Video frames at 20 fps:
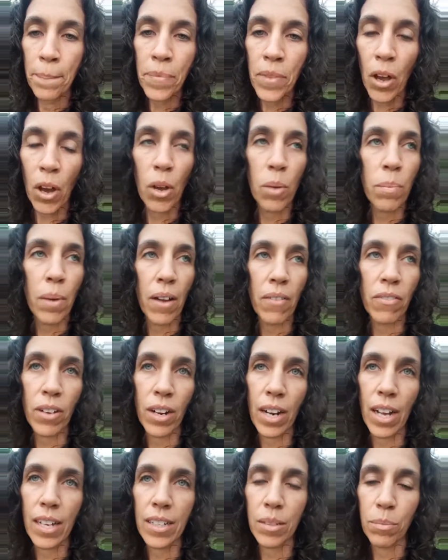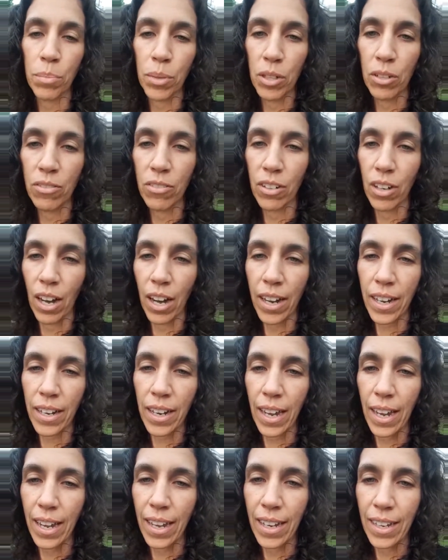hope everyone has a beautiful night.
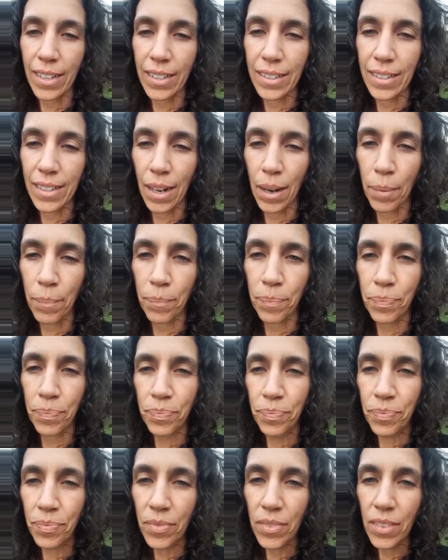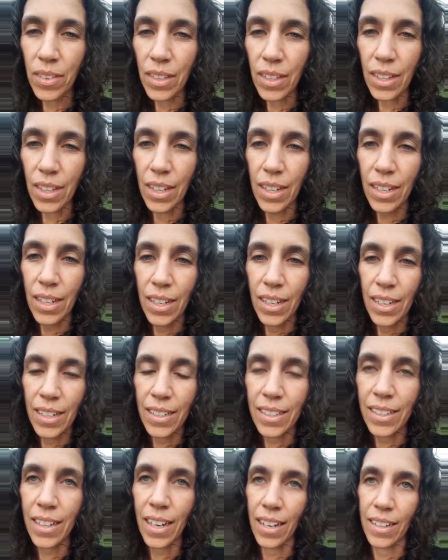And um,
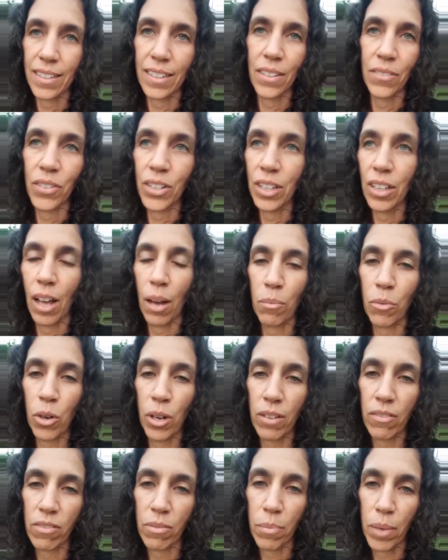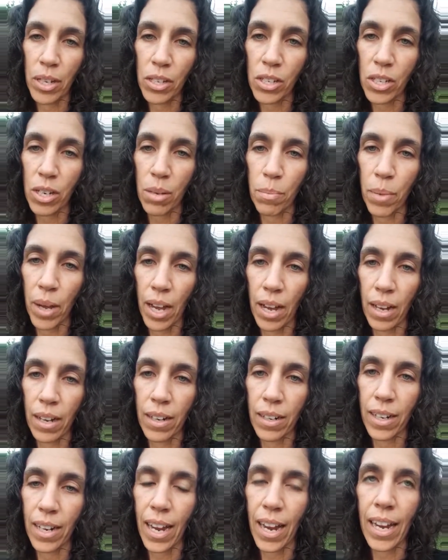yes, if you'd like more information about
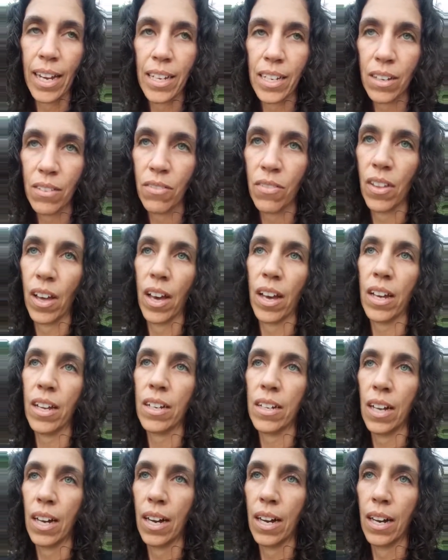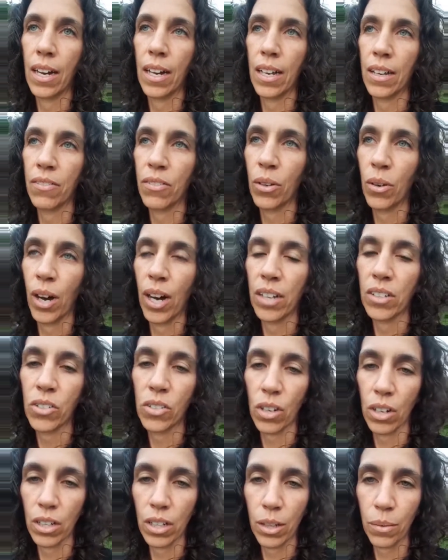any of that, uh, if you are
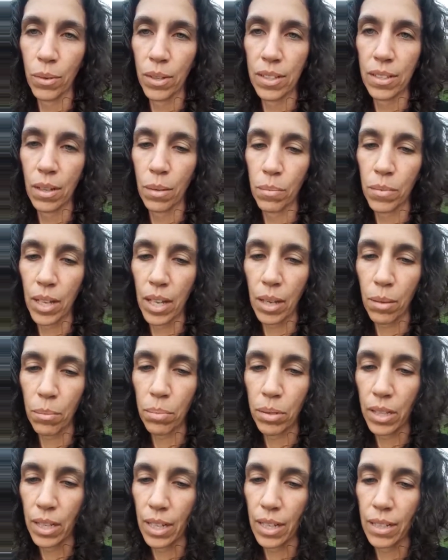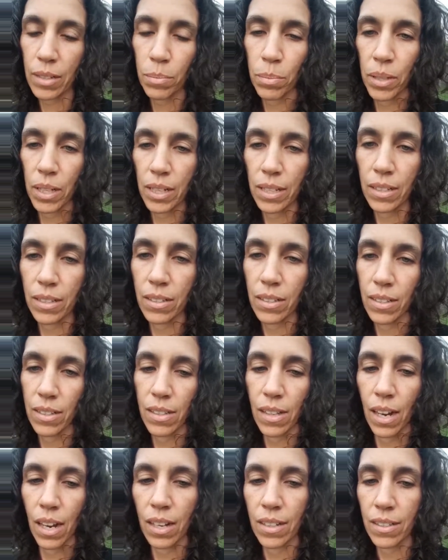struggling with something, please, please just
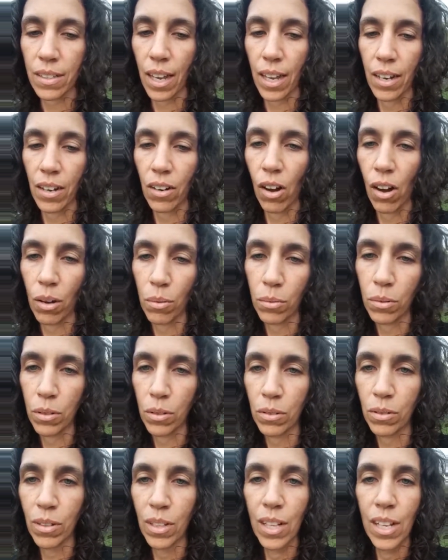ask and I will